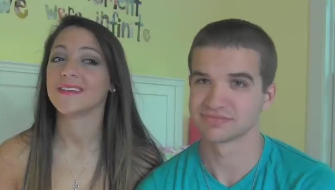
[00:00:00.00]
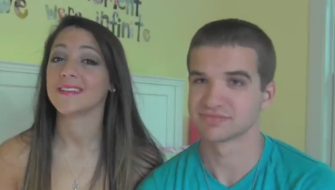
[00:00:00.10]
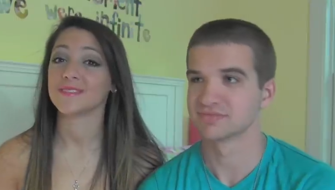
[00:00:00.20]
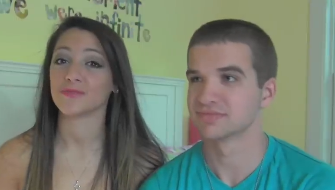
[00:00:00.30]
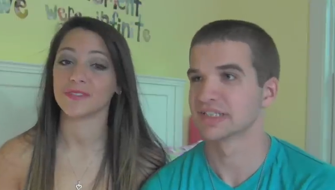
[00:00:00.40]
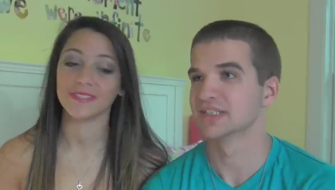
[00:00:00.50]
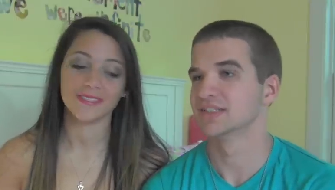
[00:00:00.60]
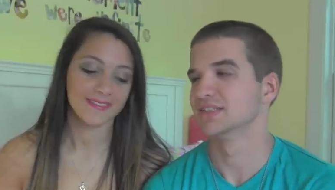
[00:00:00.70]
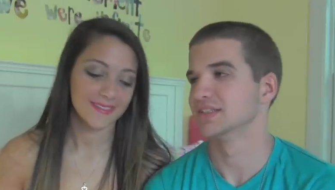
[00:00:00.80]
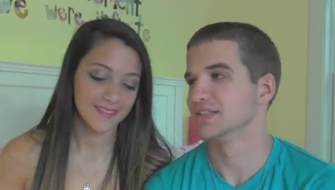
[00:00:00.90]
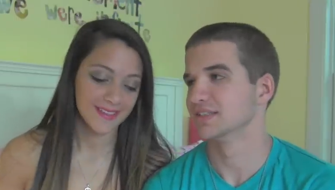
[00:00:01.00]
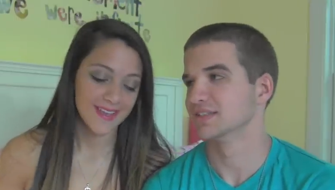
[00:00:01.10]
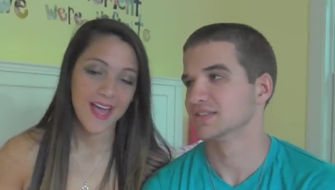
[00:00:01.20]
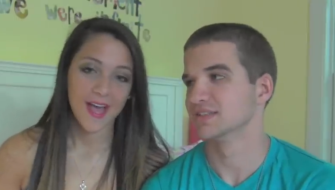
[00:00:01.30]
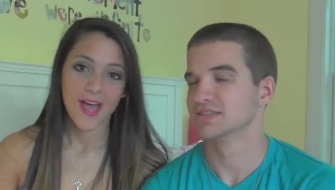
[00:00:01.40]
Speaker 1: he's really
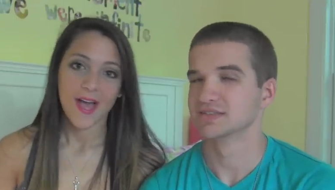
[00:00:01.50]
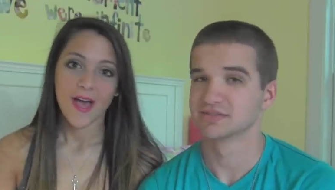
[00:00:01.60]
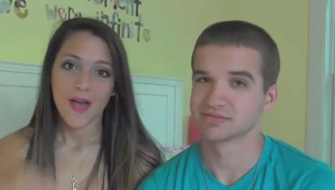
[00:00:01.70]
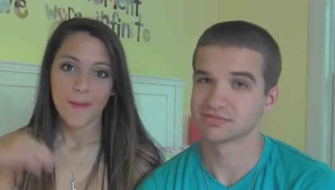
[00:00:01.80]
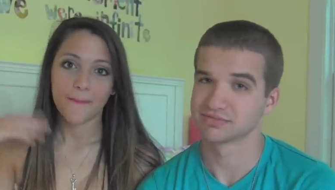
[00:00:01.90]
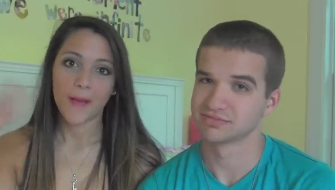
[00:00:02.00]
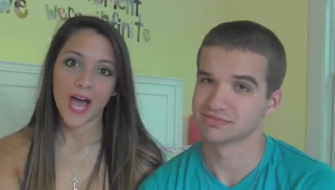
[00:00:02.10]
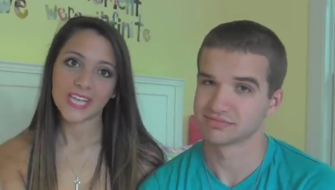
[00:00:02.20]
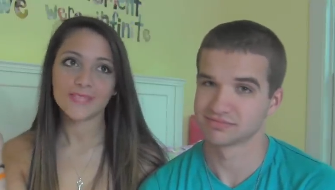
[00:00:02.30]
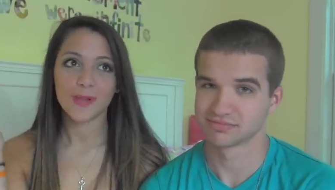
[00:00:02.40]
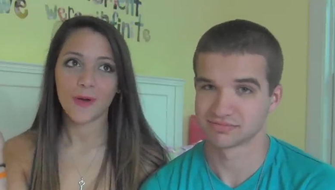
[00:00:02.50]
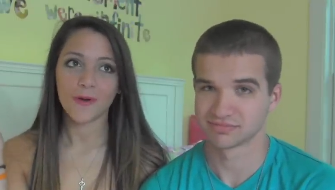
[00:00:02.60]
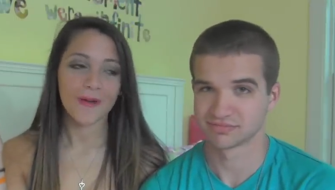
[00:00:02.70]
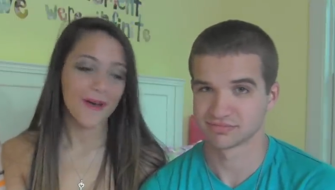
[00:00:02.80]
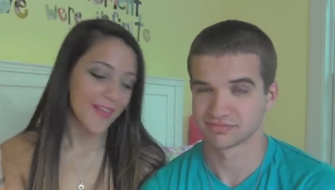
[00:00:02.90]
mind
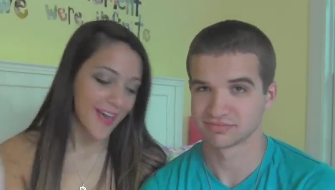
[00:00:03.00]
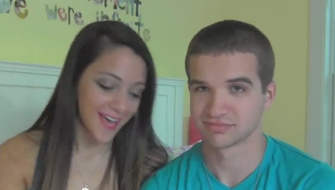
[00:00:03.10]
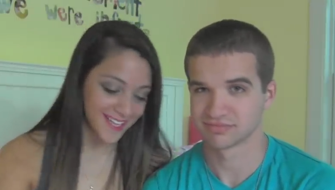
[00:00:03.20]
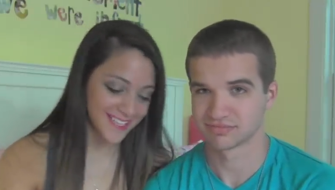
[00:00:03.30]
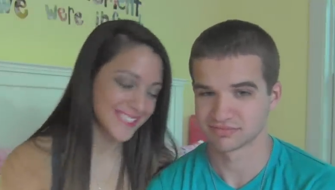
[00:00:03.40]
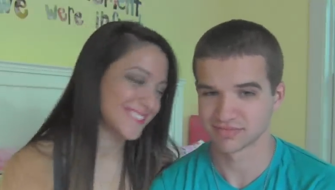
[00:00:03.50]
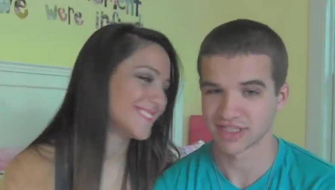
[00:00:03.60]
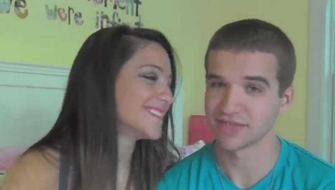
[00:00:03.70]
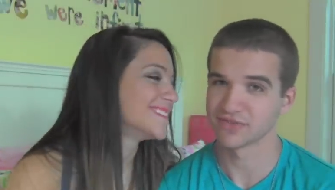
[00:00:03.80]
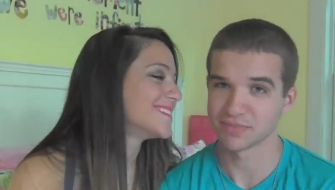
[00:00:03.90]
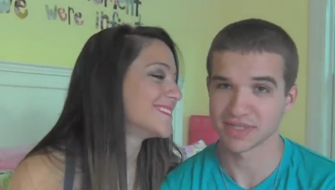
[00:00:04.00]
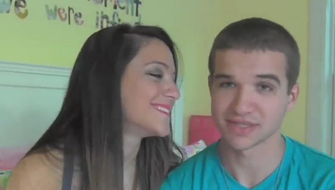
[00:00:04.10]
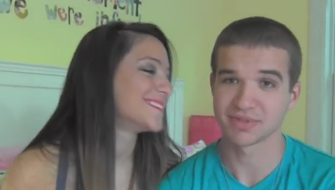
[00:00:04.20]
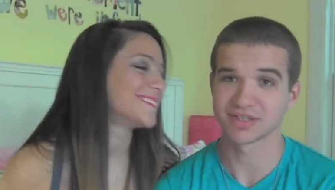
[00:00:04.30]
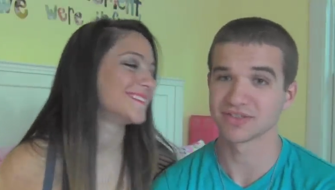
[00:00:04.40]
blown about that.
Speaker 2: I have the
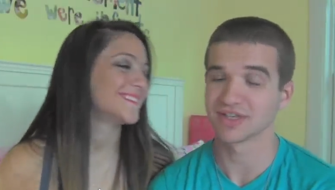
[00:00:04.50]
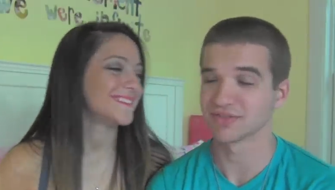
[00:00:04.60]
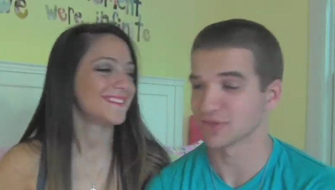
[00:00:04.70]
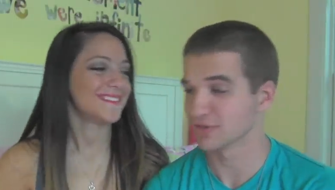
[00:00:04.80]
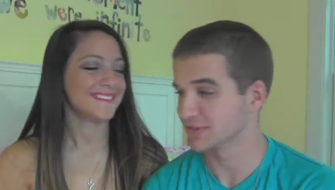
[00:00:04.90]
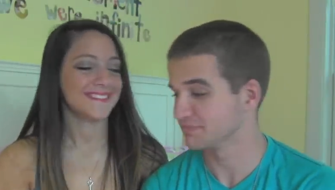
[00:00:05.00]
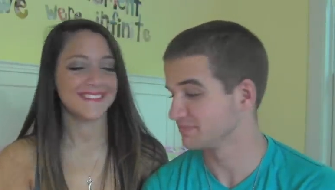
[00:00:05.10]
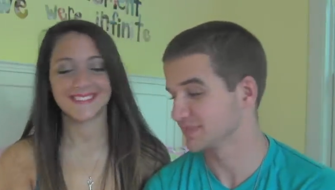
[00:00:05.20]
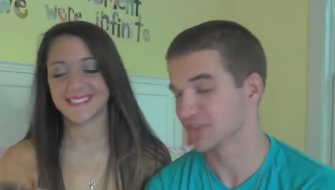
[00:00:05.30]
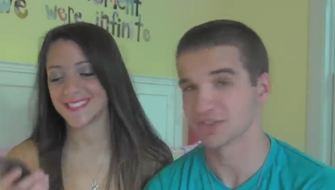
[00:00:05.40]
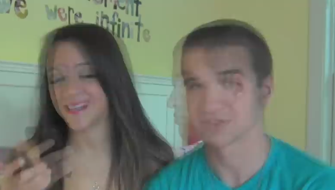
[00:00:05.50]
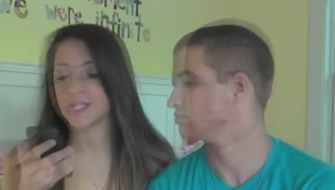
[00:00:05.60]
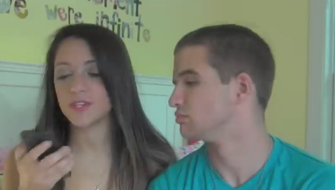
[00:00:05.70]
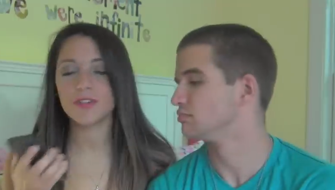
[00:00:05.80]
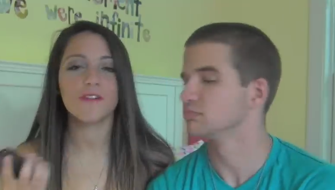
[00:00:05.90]
best picture ever of it. Awesome.
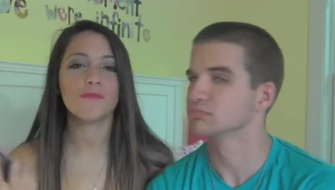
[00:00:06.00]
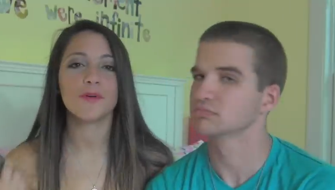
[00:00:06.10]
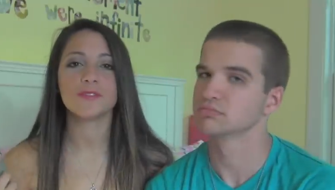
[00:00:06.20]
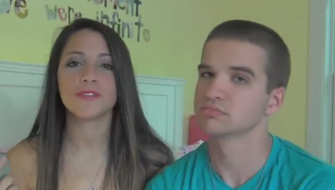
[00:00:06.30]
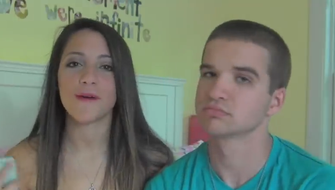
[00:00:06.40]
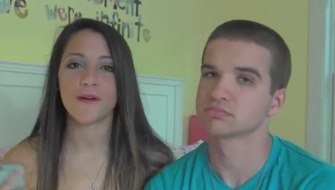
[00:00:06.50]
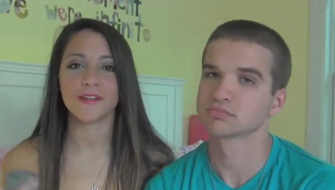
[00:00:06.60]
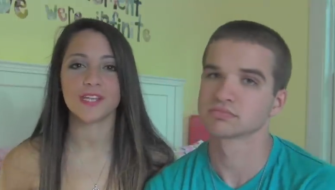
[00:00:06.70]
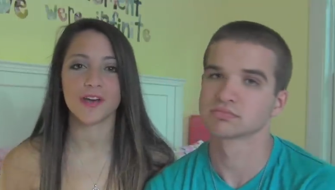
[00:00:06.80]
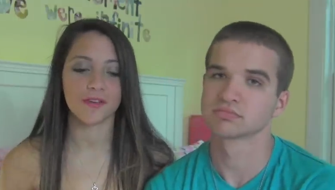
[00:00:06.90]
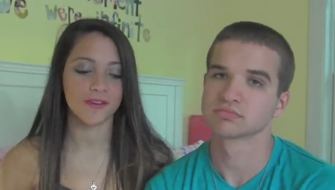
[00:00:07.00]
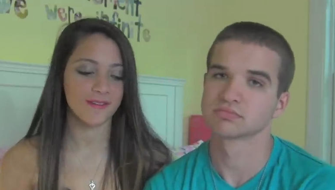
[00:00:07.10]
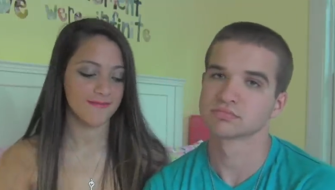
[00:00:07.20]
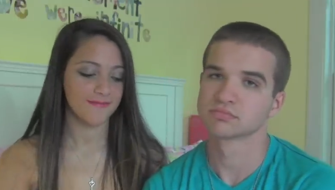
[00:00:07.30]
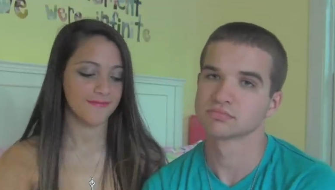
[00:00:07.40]
What
Speaker 1: do you love most about each other?
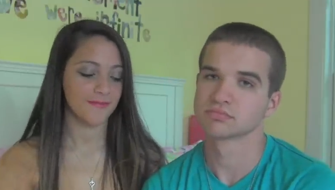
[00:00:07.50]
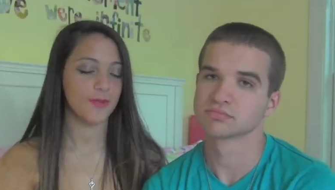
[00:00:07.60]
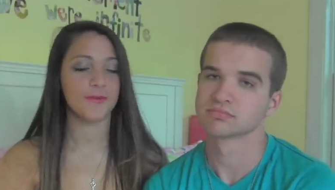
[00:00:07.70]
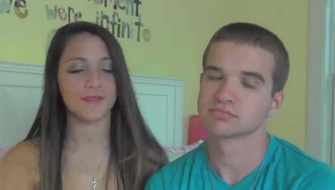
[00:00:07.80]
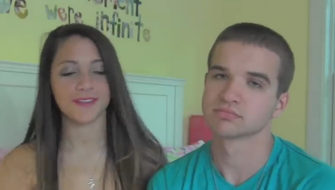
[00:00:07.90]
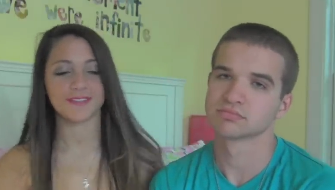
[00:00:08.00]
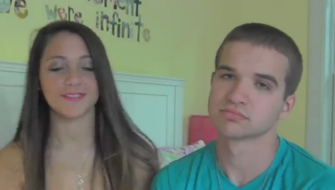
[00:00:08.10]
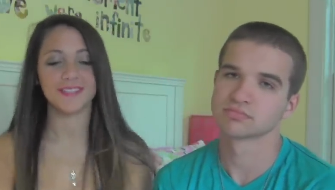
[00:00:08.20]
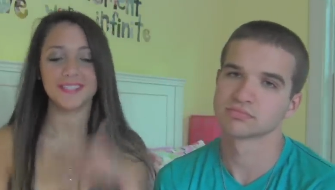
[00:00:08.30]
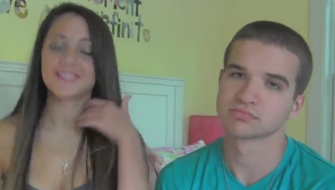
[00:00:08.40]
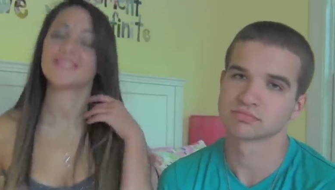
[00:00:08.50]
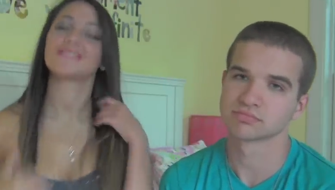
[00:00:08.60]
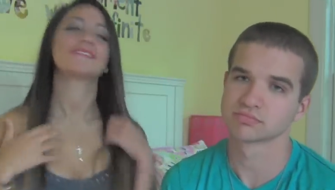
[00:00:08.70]
We'll both answer this.